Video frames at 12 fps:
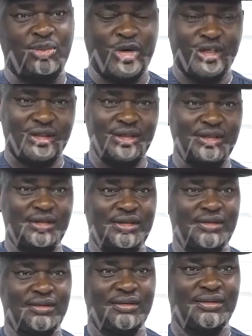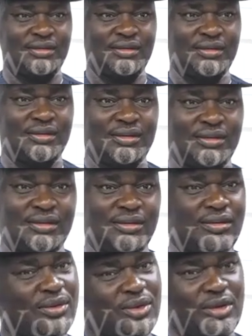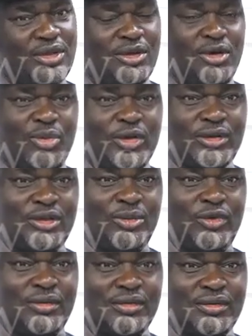persons? No, it's not possible.